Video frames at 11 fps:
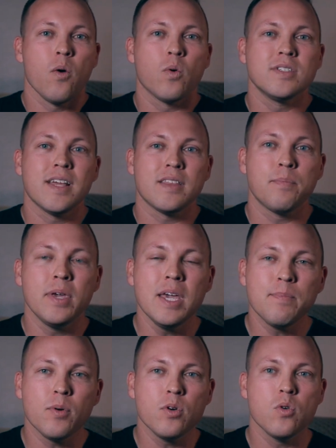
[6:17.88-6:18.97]
was that the
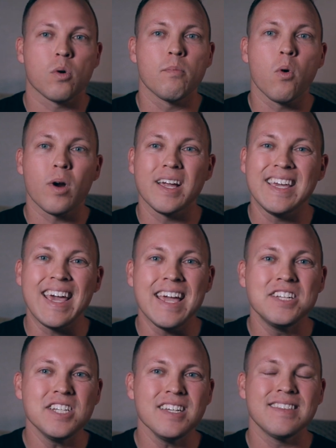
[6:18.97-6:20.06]
people who were more
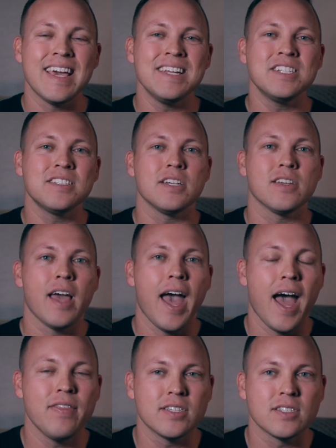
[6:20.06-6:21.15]
engaging, they just
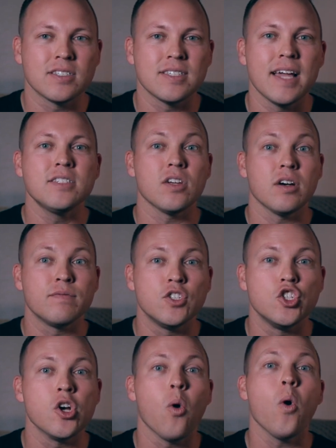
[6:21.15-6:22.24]
had this sense of
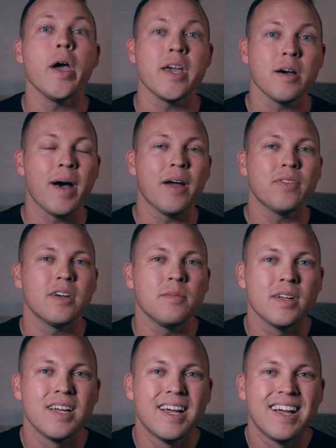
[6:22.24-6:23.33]
joy about them.